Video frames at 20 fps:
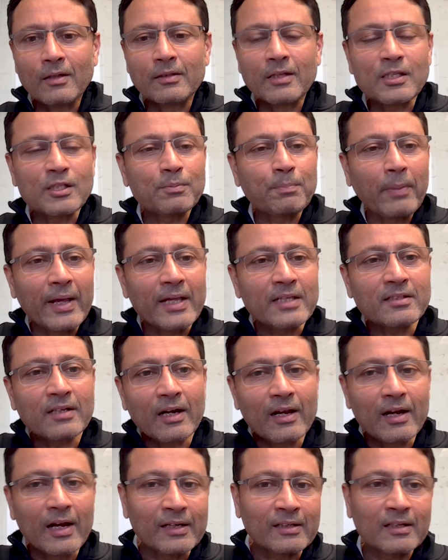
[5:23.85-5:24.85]
the space
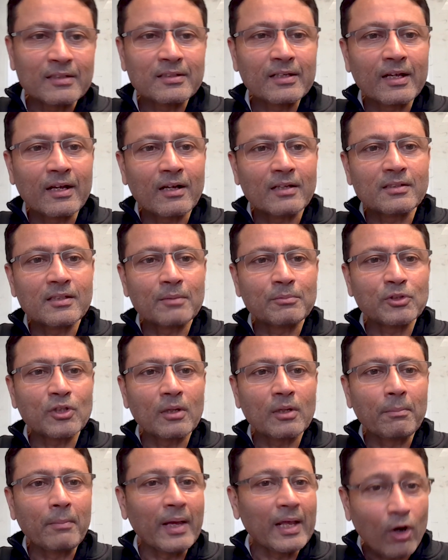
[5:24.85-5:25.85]
and electricity
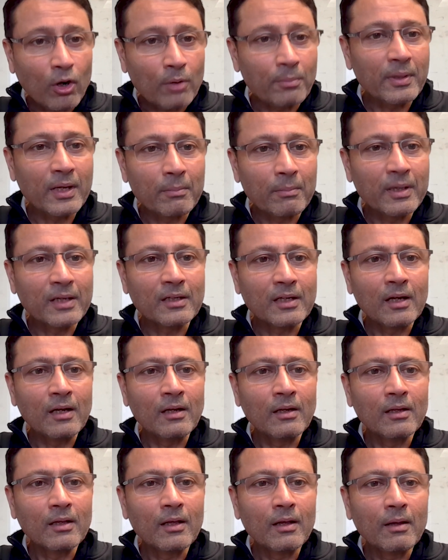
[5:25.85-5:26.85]
consumption may not be a big deal
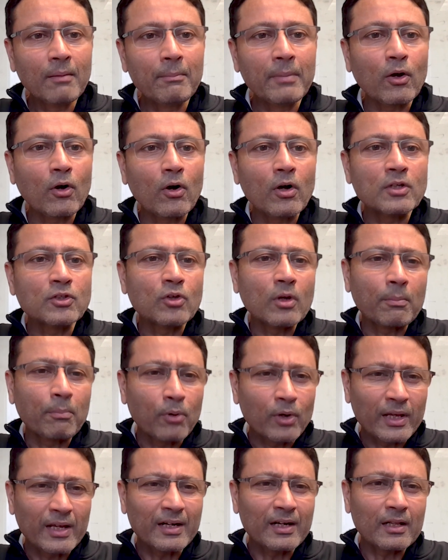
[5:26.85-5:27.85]
because you're
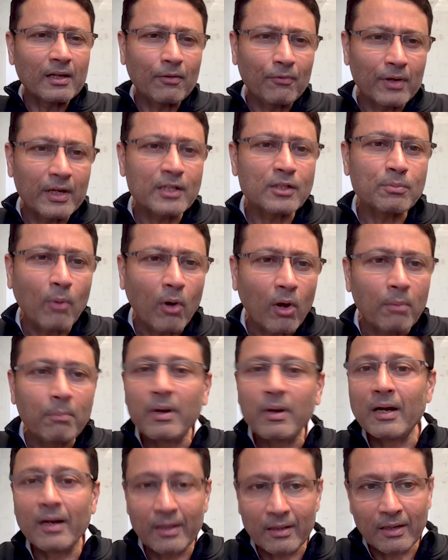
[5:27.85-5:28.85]
putting it in a very small
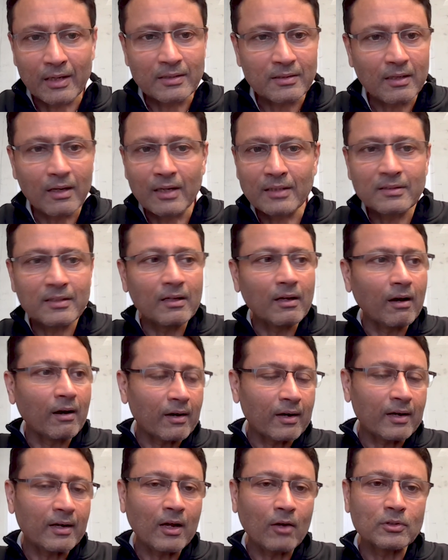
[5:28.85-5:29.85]
building let's say let's say
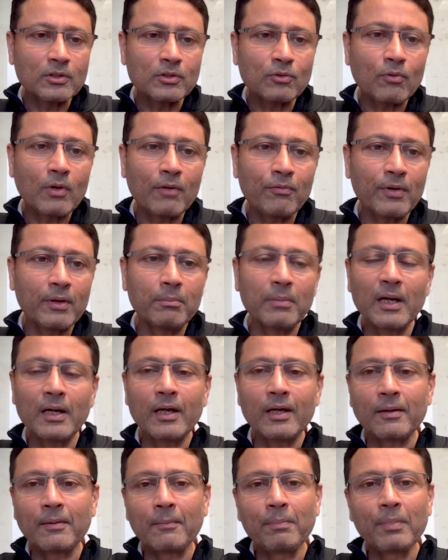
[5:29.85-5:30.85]
100000 square foot
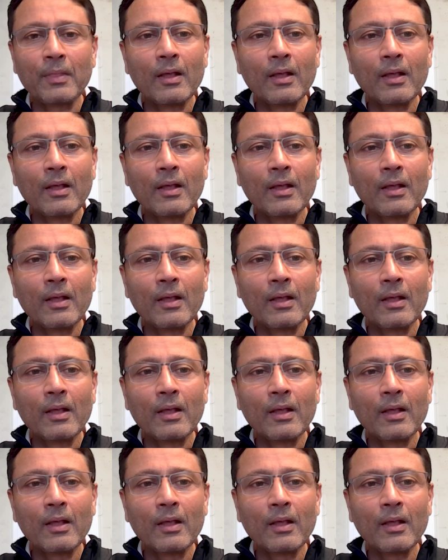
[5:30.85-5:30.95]
building